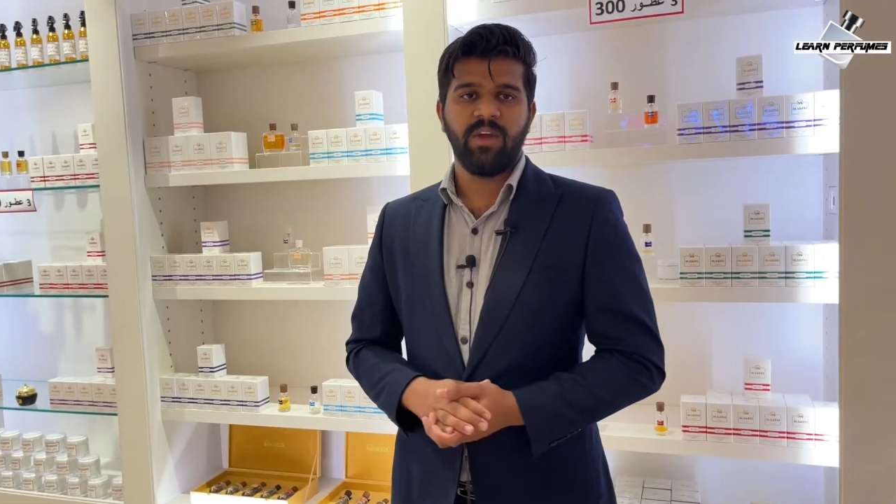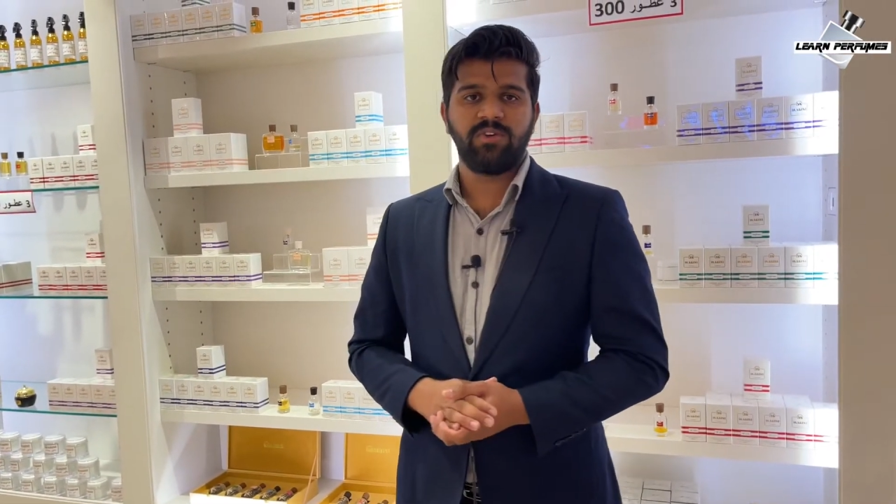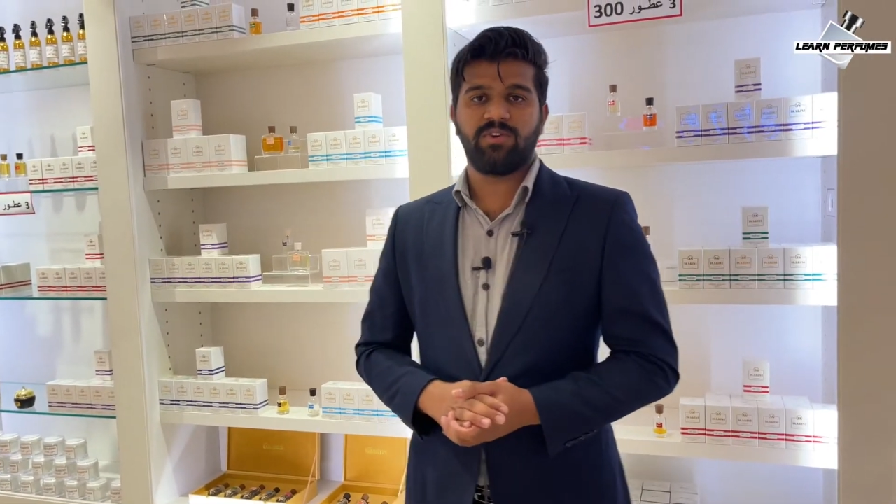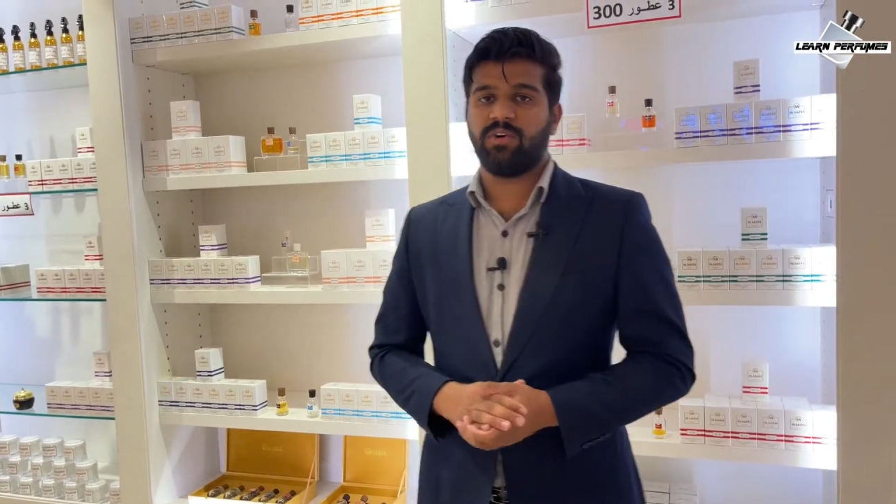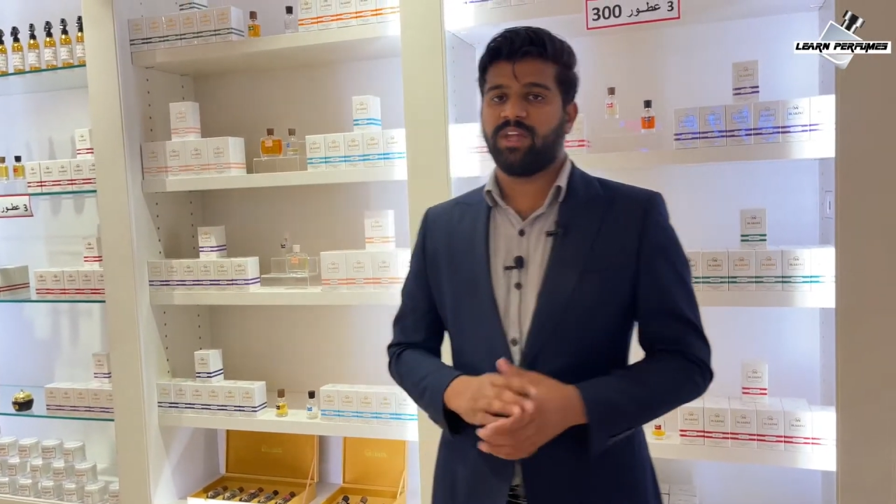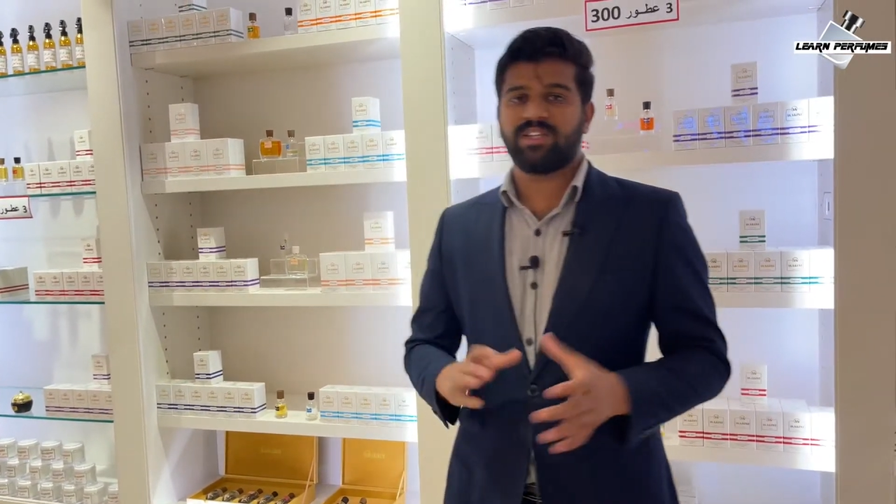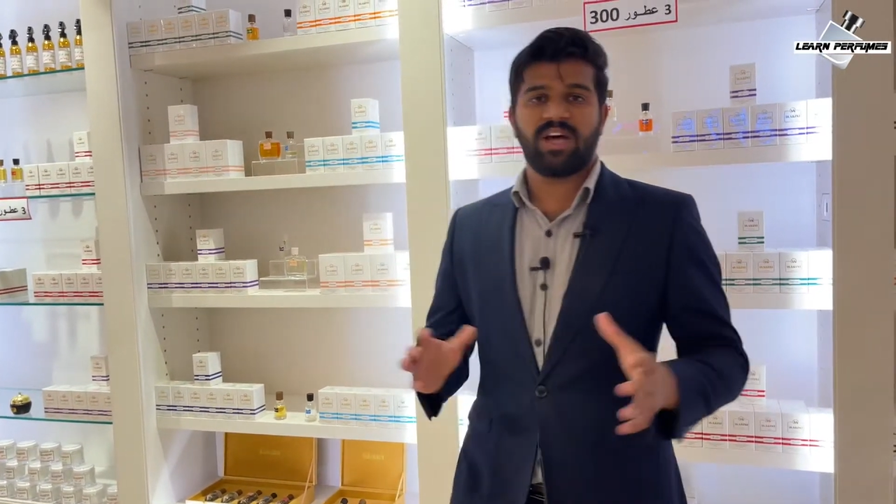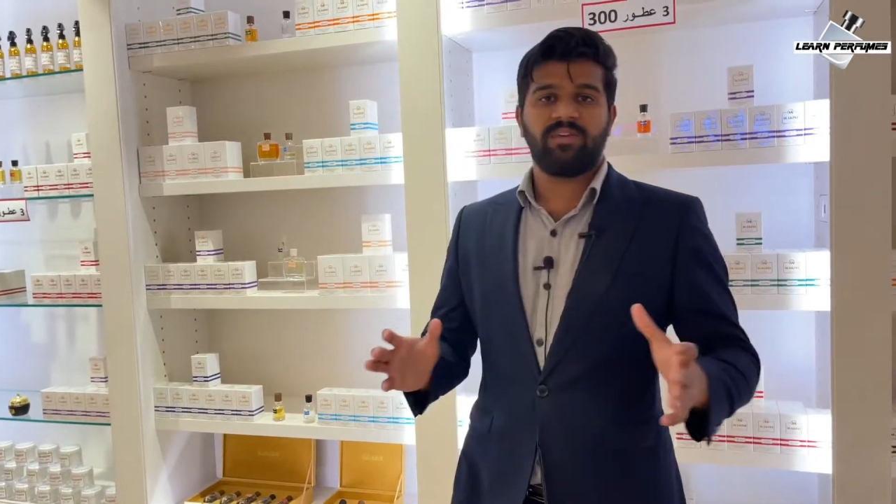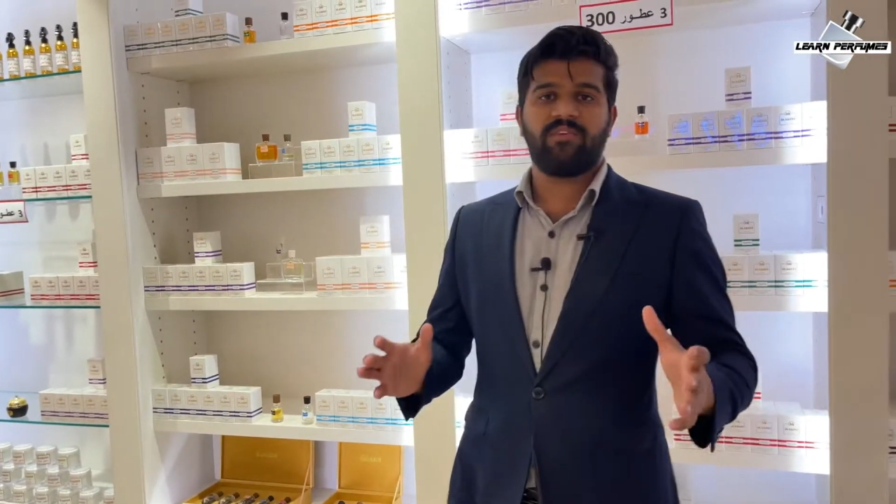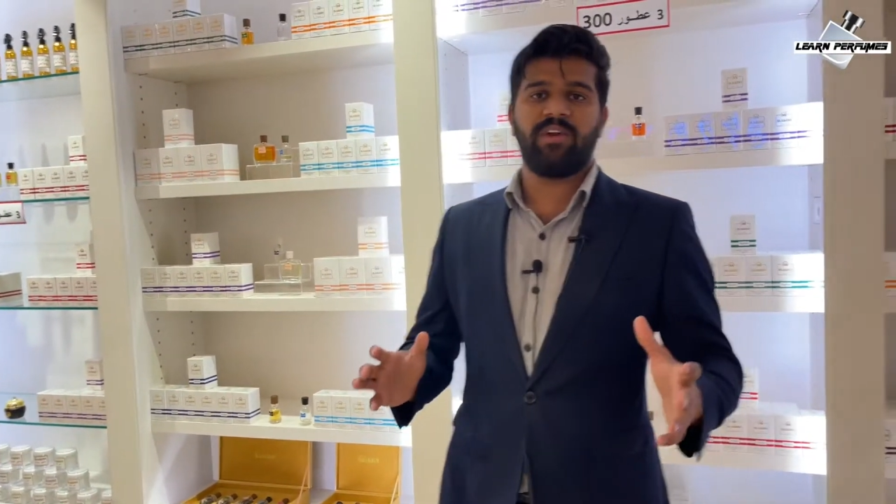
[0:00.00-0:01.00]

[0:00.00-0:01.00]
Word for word: So that's all for